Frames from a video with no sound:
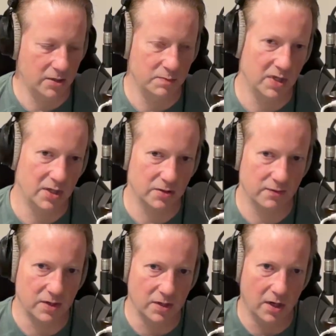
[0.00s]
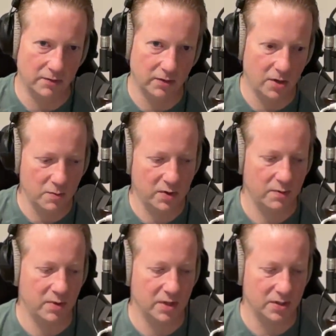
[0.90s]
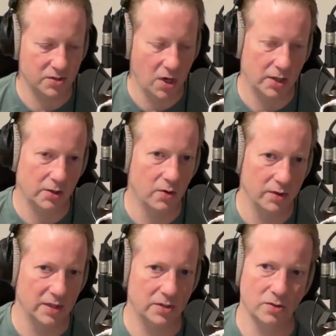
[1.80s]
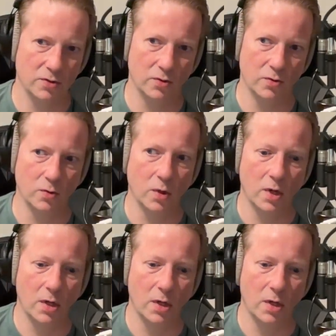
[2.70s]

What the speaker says: because of the envelope, but it's not going to